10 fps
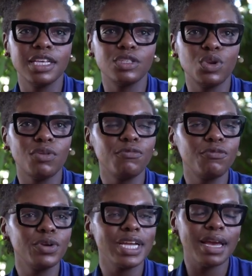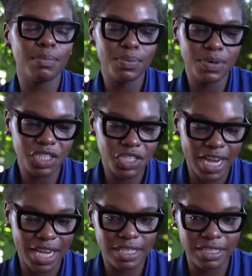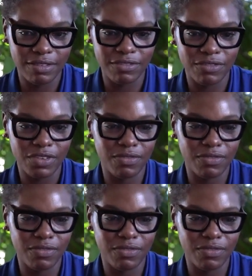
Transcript: is not fully appreciative,